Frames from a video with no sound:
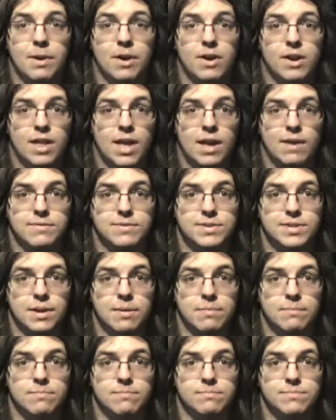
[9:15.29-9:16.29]
I already have
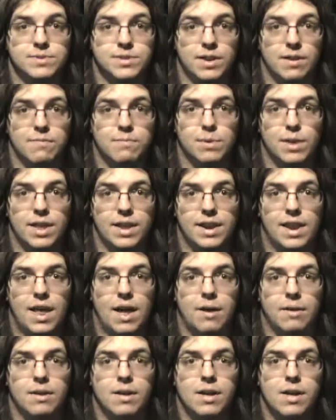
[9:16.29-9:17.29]
some stuff planned
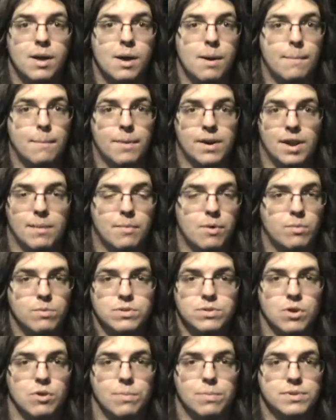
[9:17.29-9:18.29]
out, but I'm
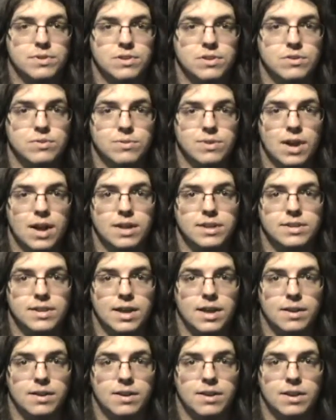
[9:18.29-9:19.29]
always open to new
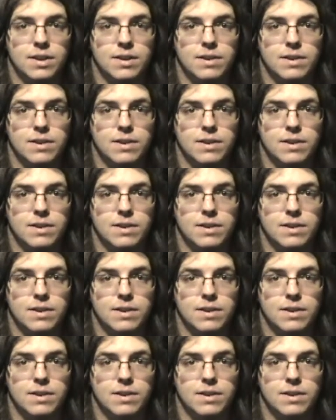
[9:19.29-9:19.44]
content.